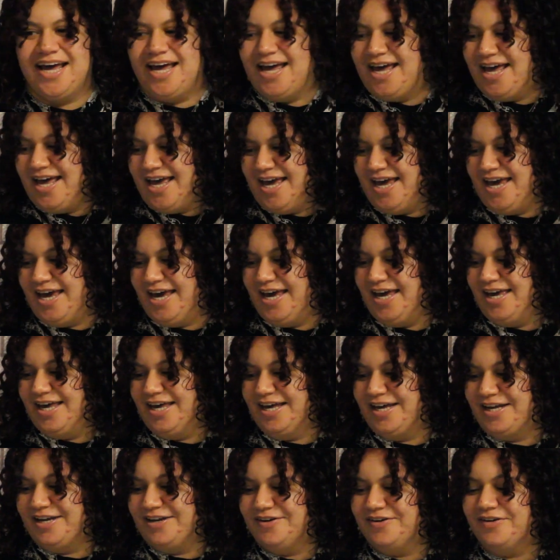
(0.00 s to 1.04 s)
And
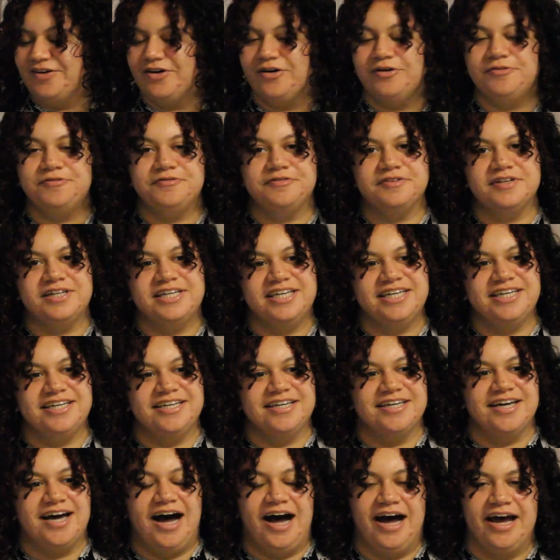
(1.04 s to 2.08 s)
hopefully
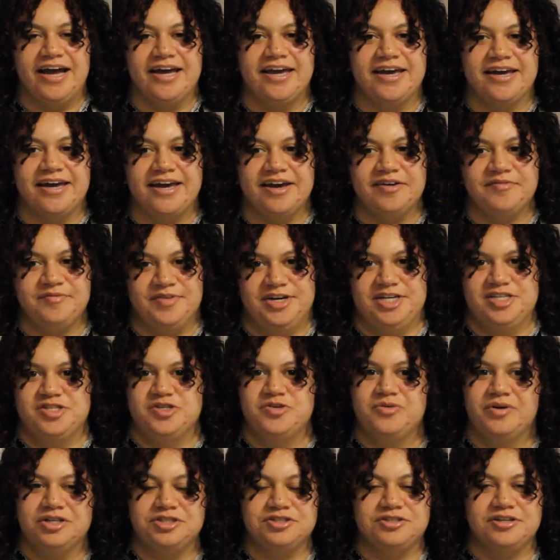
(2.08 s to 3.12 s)
I can get my
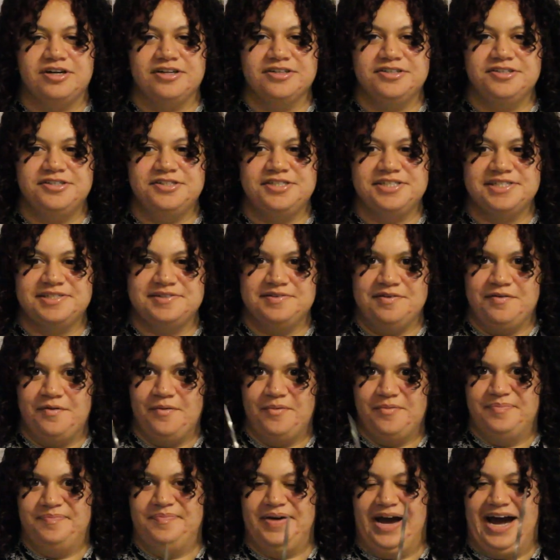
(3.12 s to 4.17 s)
$200
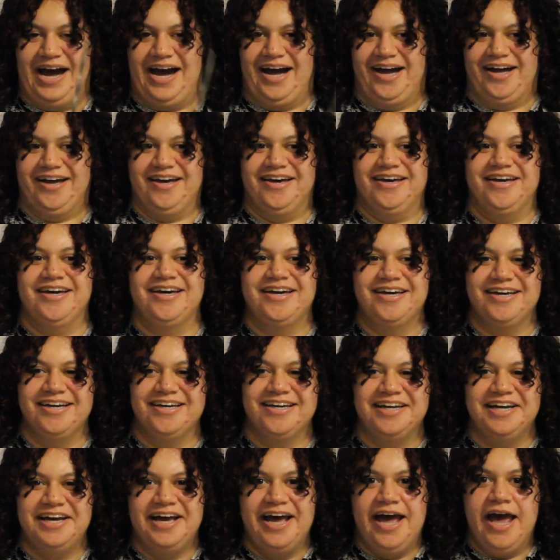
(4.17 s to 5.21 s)
back
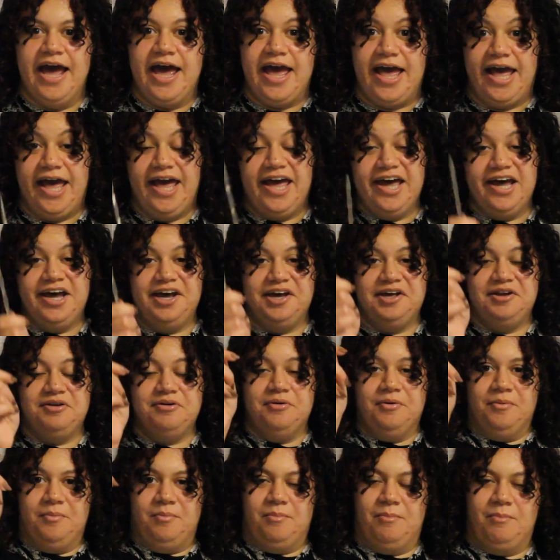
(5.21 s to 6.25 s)
and
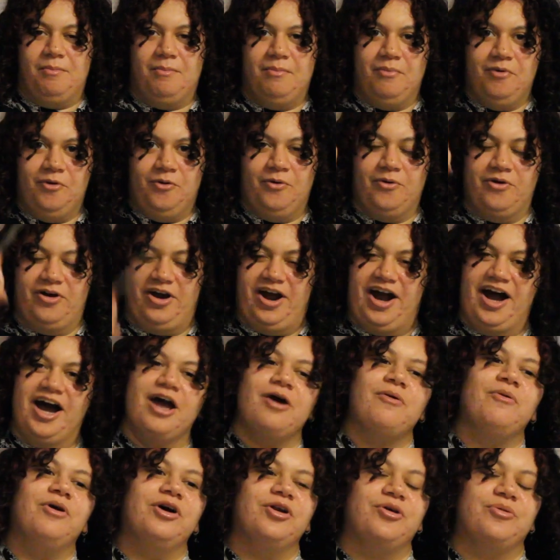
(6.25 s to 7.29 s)
more. I want a
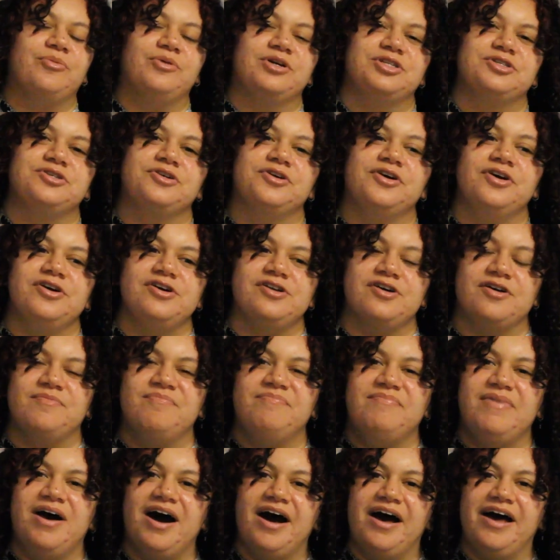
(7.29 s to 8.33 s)
return on
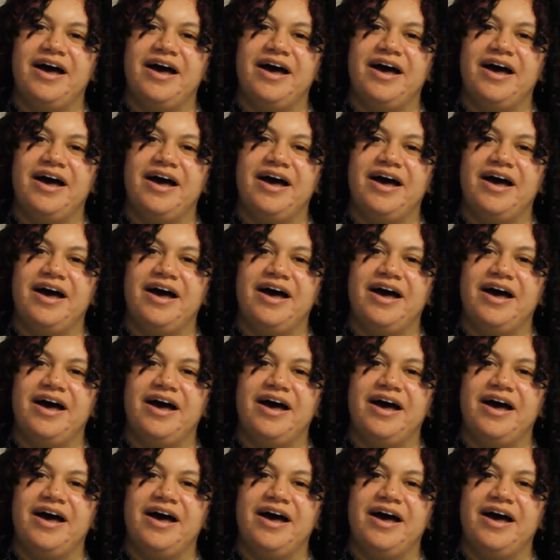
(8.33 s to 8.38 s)
my